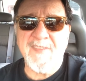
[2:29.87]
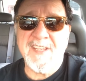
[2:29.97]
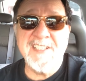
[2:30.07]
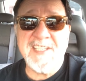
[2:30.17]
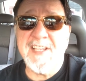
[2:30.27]

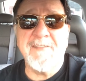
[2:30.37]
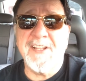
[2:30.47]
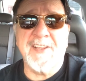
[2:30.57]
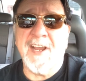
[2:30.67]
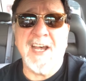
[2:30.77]
You see, even
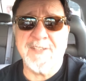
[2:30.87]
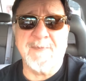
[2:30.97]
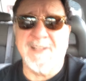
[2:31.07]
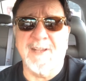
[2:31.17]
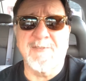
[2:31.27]
in the
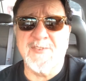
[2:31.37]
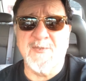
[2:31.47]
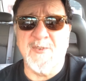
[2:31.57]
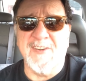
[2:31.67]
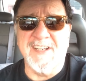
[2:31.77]
hospital, I
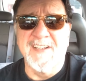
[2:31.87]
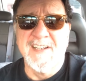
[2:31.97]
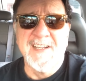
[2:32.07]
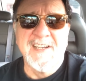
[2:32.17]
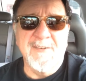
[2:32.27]
wasn't worried.
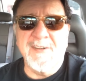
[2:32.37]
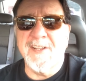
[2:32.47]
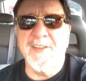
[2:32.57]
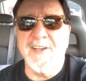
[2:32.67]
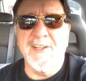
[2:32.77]
One
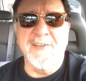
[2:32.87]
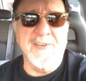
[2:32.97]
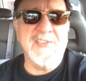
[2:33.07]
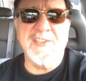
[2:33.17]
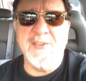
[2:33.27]
of the
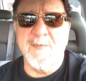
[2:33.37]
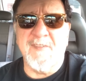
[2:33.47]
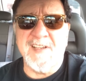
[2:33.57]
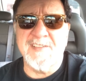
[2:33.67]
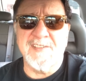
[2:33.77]
nursing
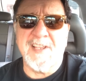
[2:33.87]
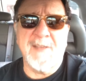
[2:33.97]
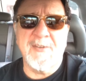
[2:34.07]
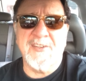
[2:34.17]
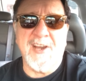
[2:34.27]
supervisors that
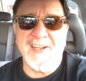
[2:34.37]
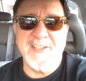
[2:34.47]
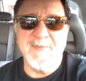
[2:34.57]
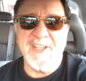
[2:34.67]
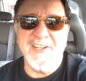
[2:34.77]
came to talk
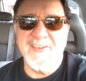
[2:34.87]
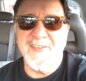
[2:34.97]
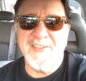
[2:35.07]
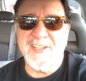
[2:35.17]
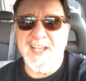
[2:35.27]
to me, you
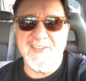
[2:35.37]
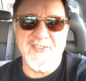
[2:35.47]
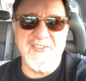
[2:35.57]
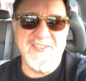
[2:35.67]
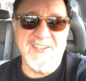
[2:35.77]
know, she has
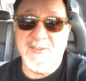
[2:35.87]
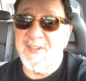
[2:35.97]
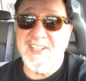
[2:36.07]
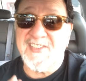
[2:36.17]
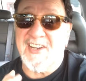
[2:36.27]
her
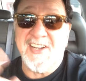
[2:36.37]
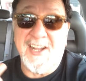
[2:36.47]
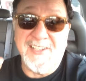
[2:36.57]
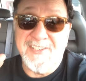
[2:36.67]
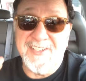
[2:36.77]
degree in
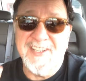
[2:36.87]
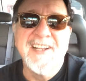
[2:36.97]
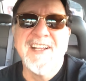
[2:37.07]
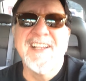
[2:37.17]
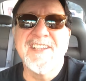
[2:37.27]
psychology.
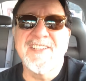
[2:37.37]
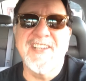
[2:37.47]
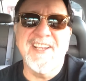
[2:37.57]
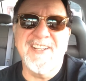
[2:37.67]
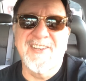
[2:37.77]

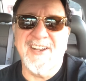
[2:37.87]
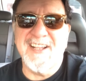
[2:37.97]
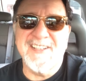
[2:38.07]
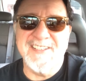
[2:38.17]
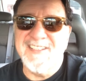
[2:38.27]
She
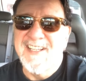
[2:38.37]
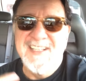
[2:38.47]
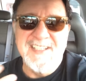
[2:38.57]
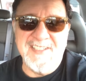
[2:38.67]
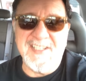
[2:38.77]
tried to
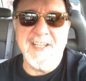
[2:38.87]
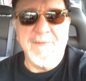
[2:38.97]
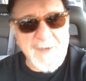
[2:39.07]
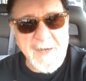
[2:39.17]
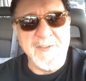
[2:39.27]
see
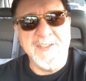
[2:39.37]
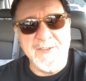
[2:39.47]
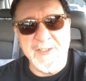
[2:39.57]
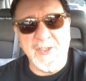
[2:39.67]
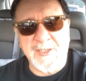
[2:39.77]
if I was
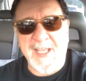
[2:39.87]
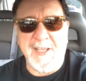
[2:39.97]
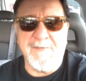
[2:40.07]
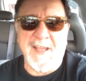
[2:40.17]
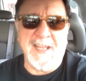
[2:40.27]
doing okay,
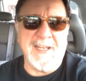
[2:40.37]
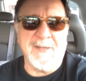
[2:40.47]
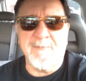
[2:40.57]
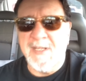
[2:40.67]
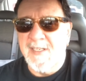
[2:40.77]
if I had
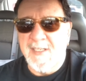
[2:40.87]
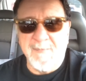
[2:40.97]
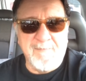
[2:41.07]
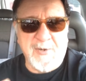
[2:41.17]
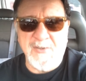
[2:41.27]
any
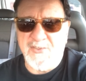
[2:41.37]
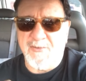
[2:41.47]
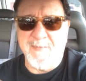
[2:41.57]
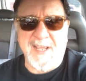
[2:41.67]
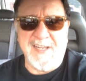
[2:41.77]

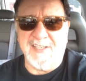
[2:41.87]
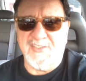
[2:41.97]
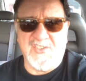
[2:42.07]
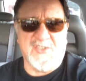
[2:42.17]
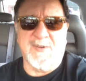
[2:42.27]
post-traumatic
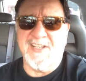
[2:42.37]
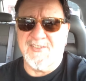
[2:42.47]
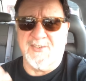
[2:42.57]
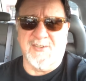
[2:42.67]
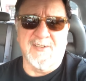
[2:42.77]

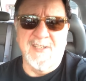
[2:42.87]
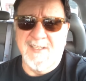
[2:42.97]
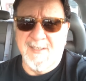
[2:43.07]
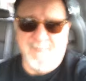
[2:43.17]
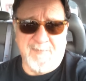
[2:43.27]
stress or
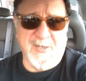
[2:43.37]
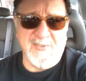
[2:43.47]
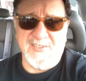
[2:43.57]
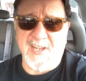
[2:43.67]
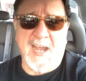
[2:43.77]

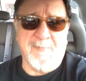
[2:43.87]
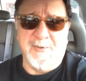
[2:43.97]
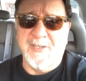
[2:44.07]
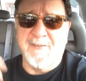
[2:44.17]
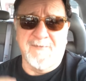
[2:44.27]

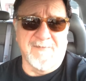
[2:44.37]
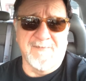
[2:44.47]
post-operative